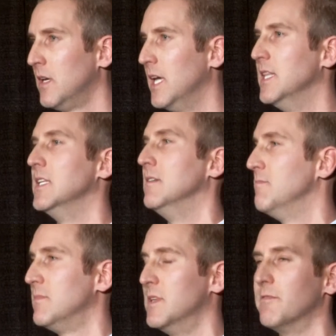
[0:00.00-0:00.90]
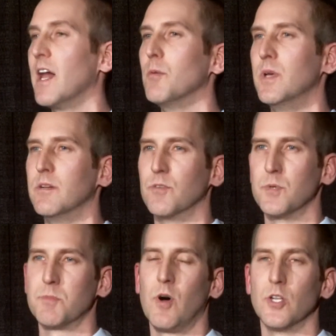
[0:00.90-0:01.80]
in the development of a
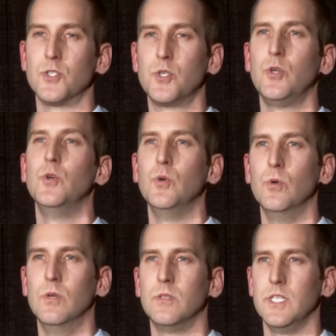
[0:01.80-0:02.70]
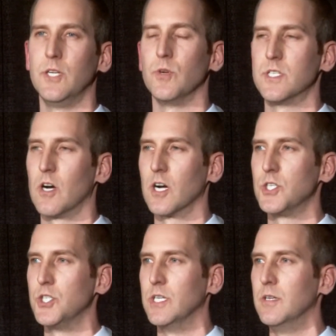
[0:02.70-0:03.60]
response to decreased
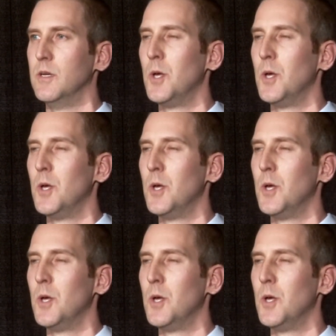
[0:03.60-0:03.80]
oxygen.